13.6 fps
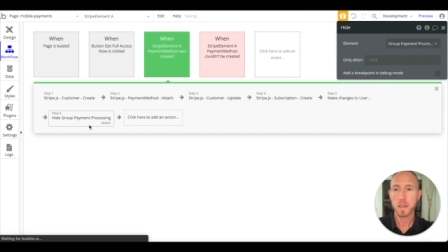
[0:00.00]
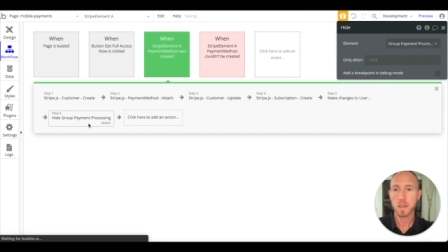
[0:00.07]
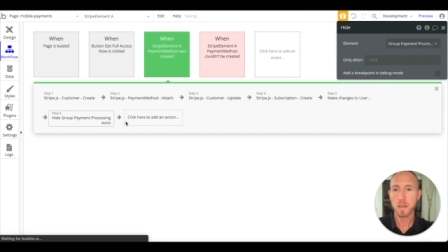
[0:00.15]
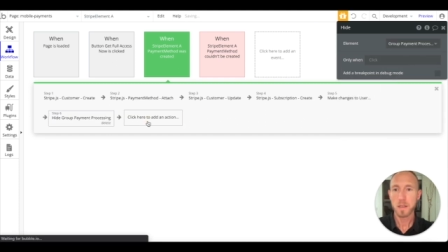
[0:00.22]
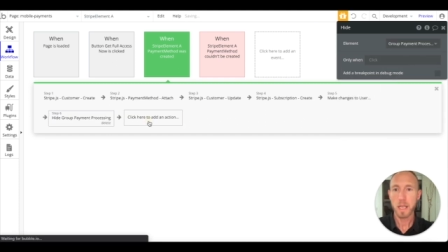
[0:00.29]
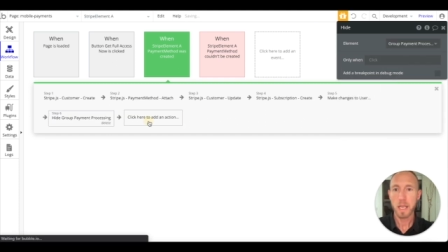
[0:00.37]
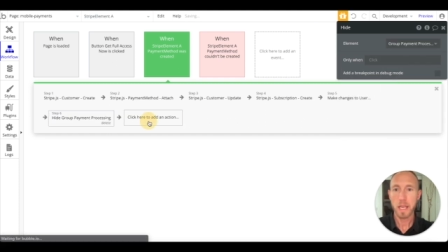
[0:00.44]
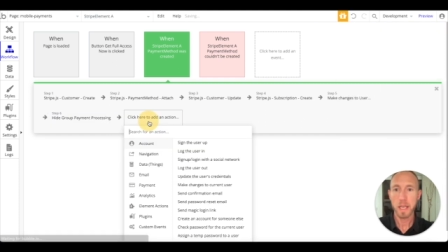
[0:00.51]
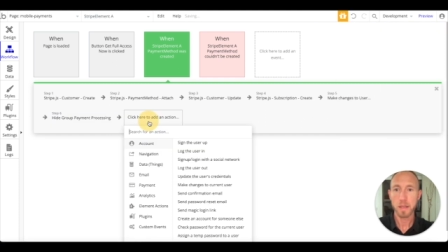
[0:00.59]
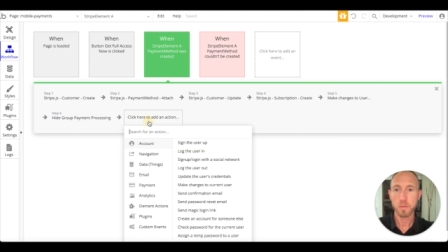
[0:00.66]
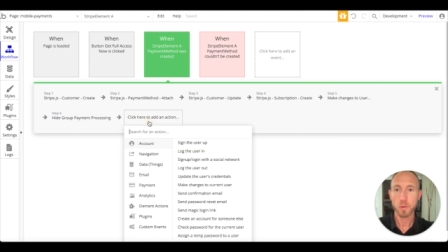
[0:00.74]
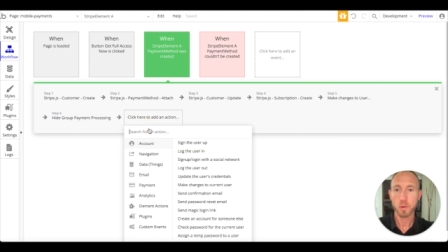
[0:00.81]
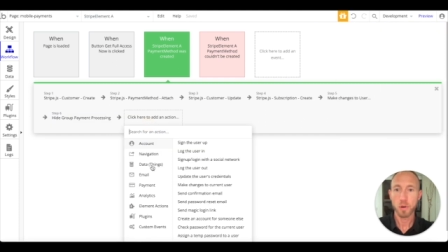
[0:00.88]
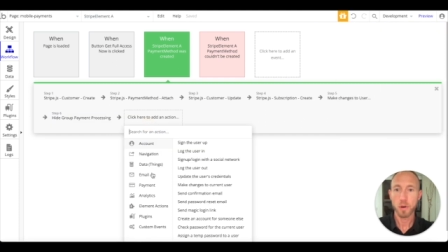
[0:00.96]
And
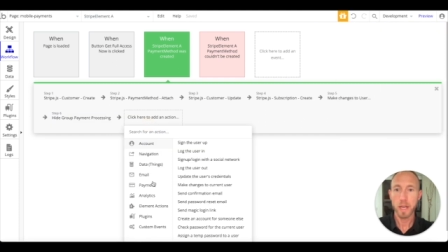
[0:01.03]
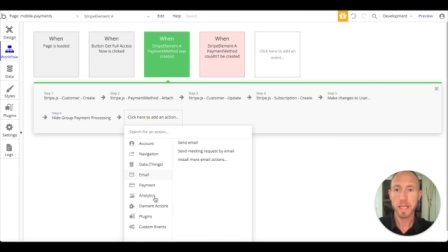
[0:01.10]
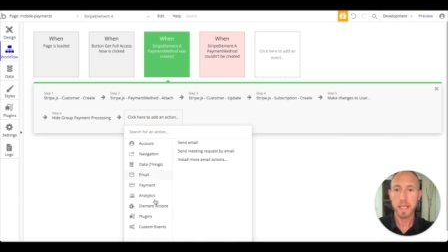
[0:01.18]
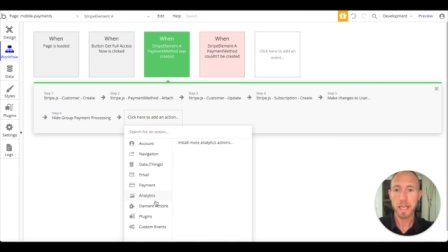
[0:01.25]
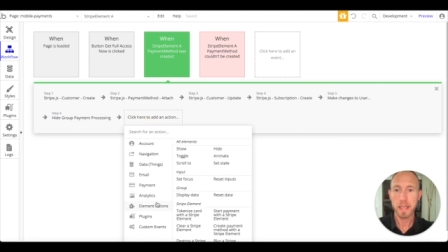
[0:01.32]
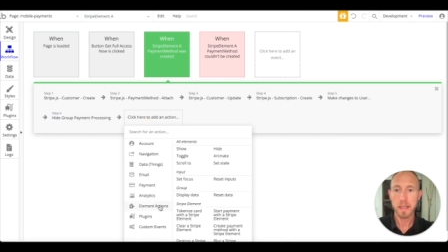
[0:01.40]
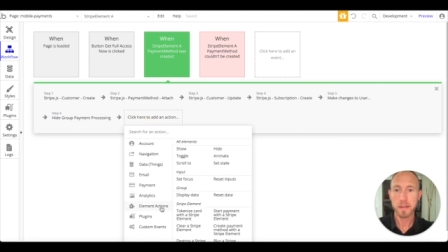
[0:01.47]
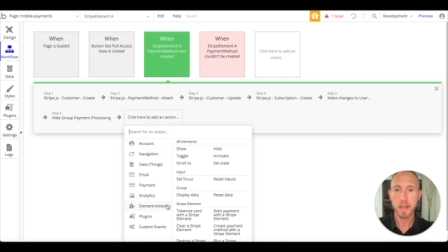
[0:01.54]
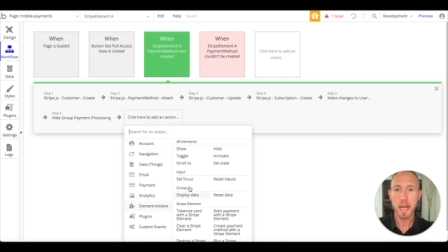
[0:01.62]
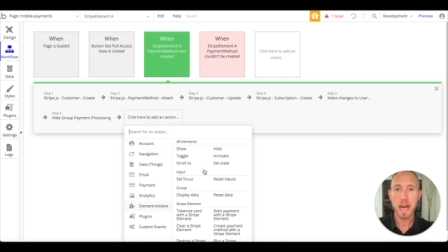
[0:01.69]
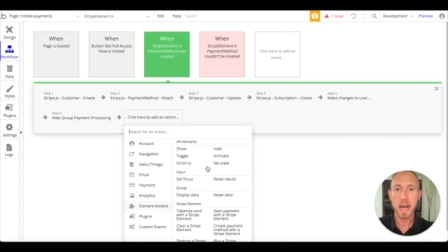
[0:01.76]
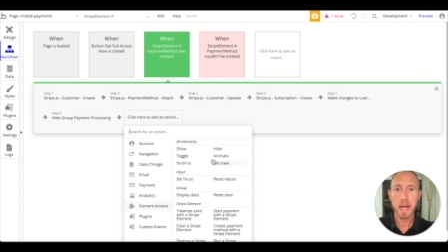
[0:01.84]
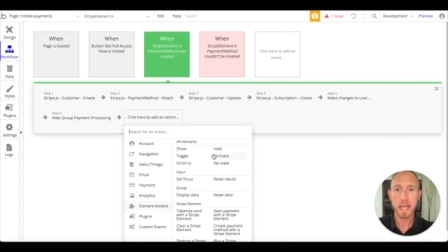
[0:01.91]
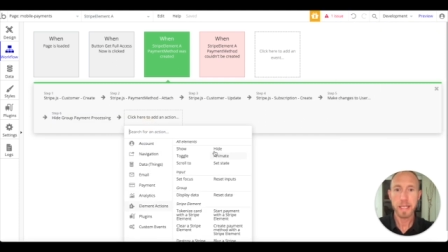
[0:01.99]
we'll go ahead and
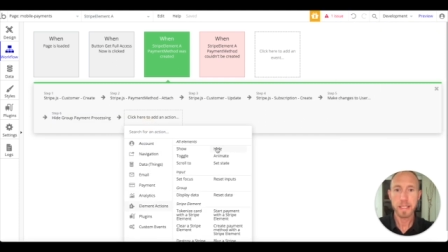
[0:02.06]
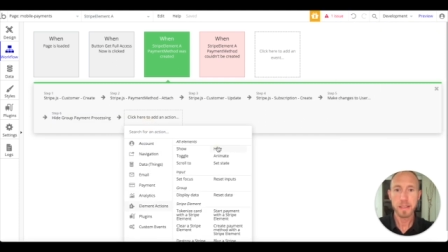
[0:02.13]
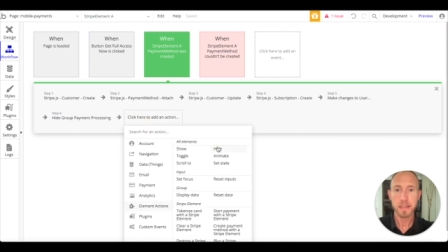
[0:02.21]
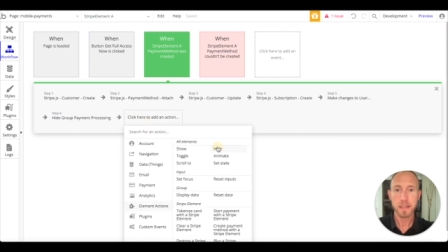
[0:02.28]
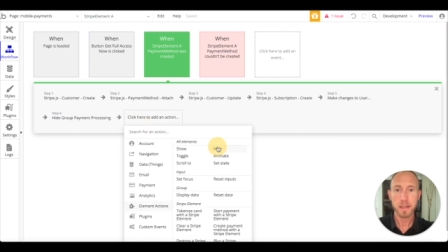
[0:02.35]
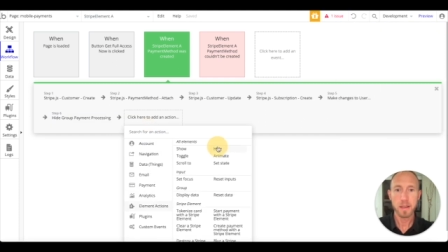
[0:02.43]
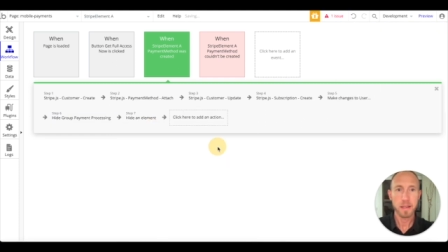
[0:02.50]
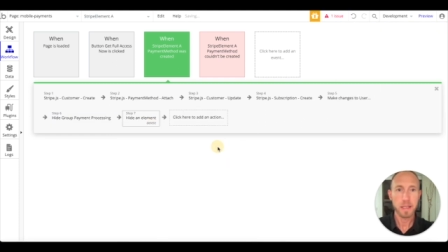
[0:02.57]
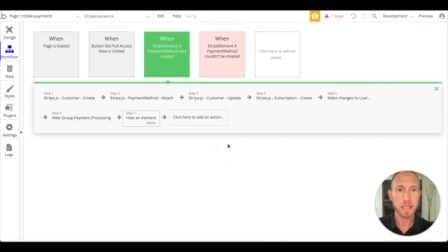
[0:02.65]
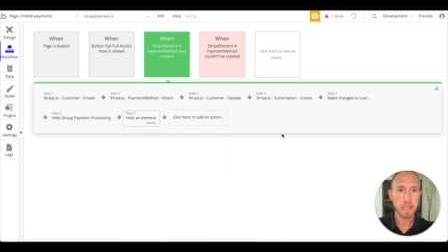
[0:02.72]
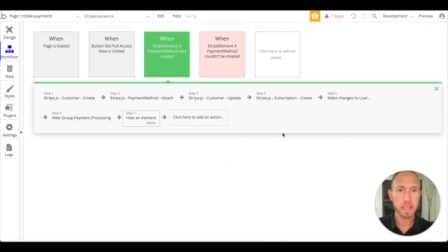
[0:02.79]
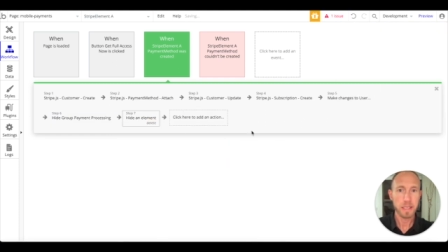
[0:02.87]
hide the,